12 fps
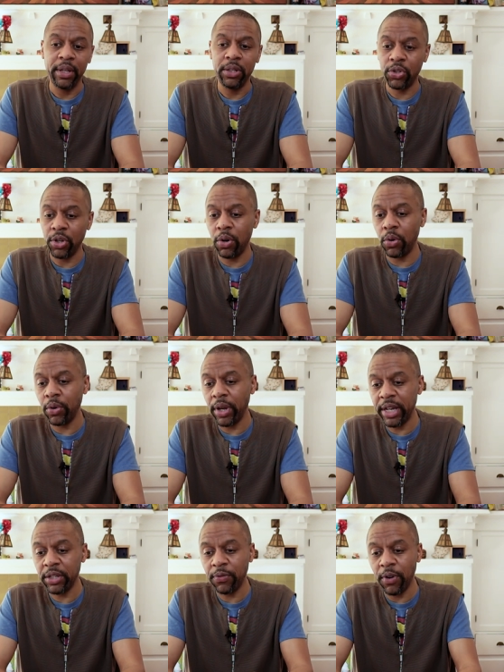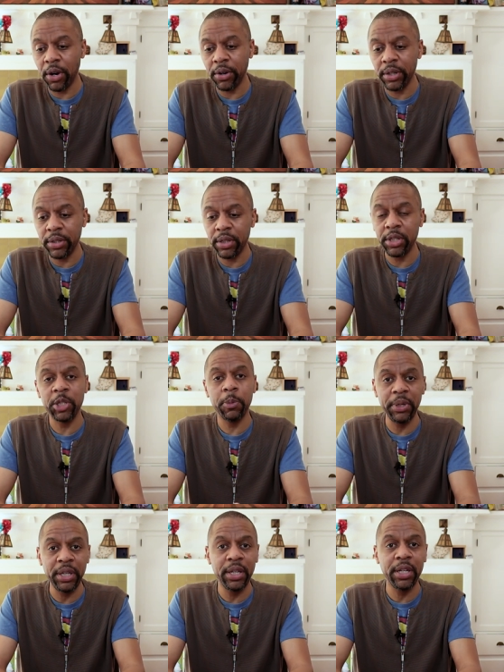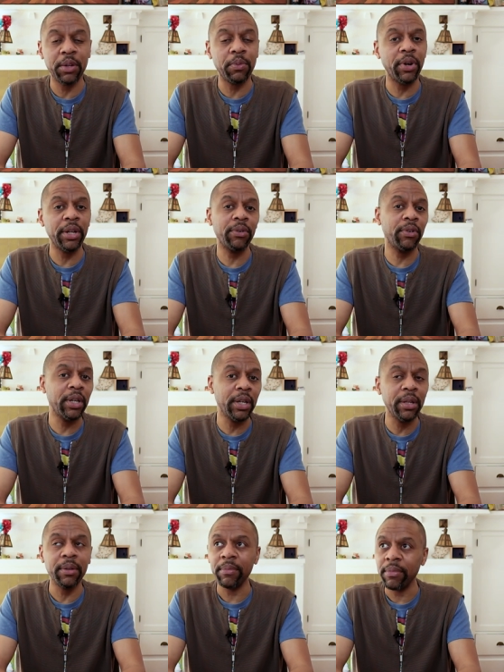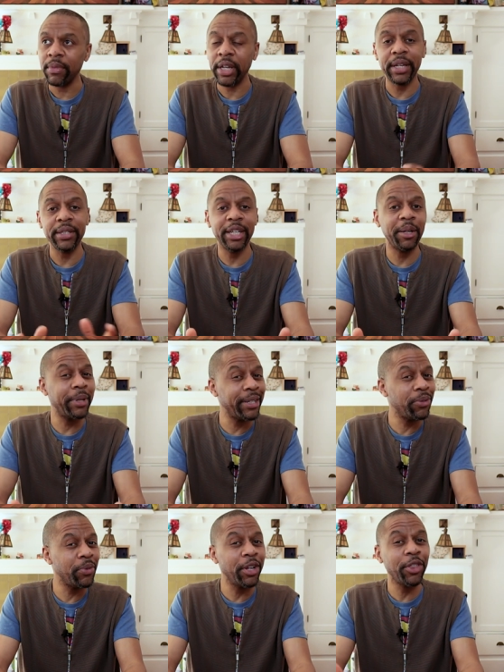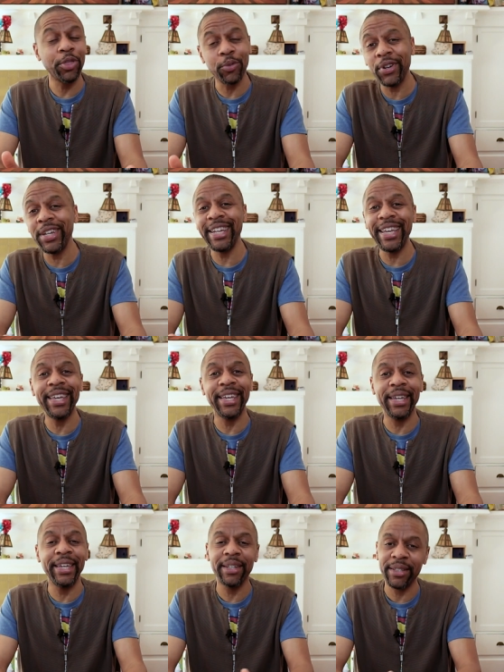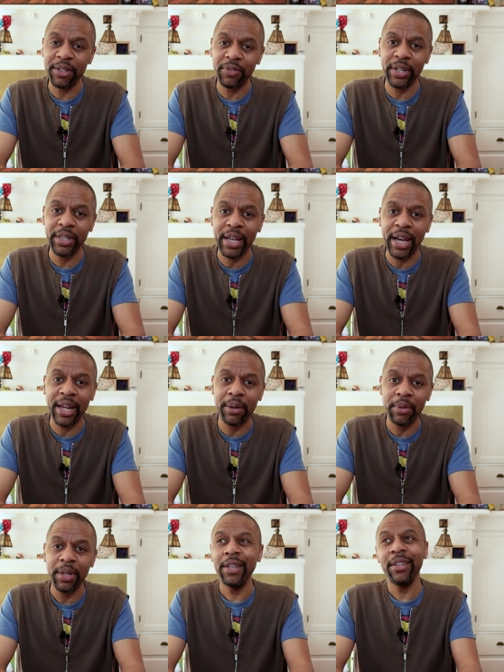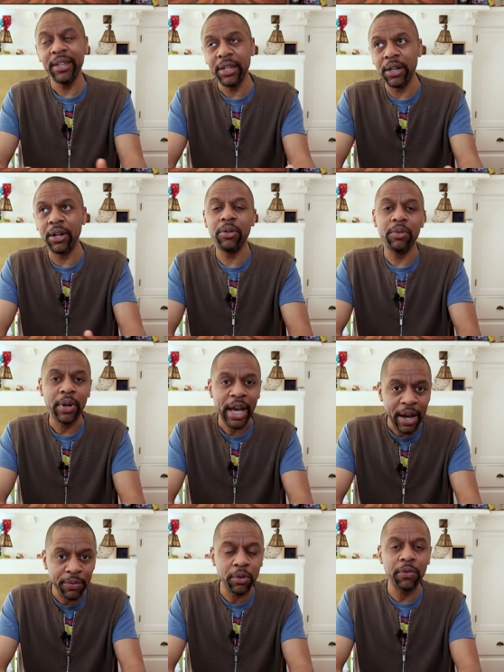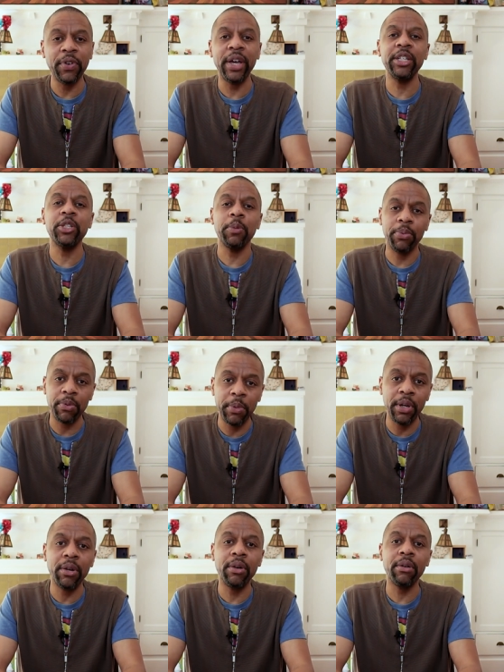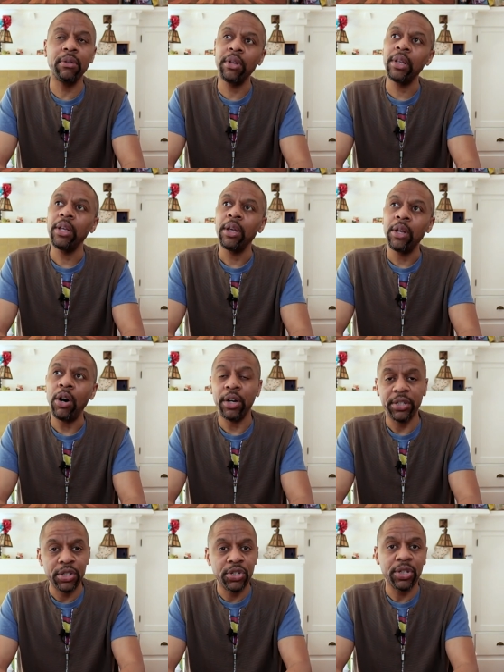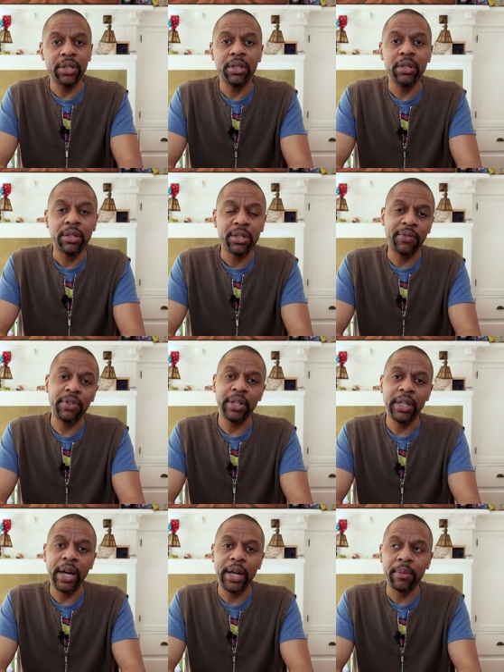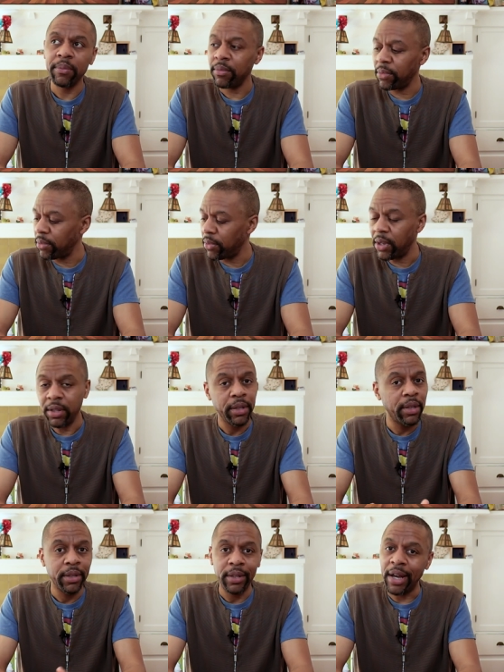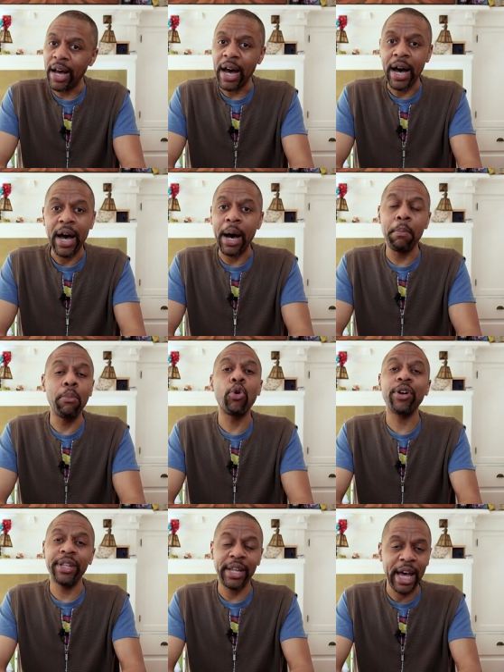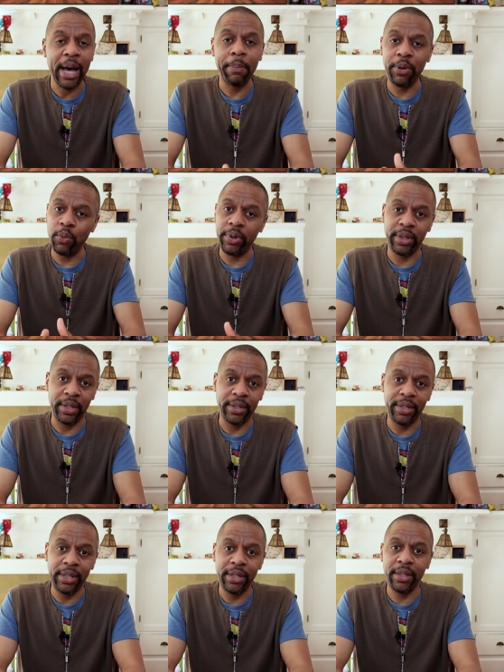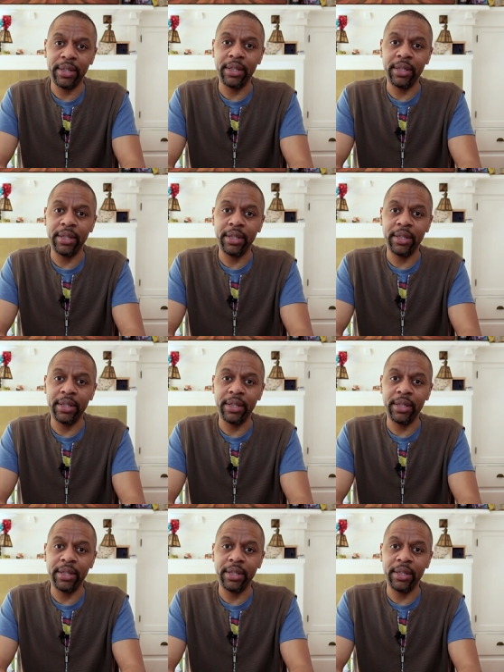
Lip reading: So as far as speed and rendering, like I said, I'm not doing 3D and stuff like that. You know, After Effects, Premiere, Audition, stuff like that. I'm more than happy with this. The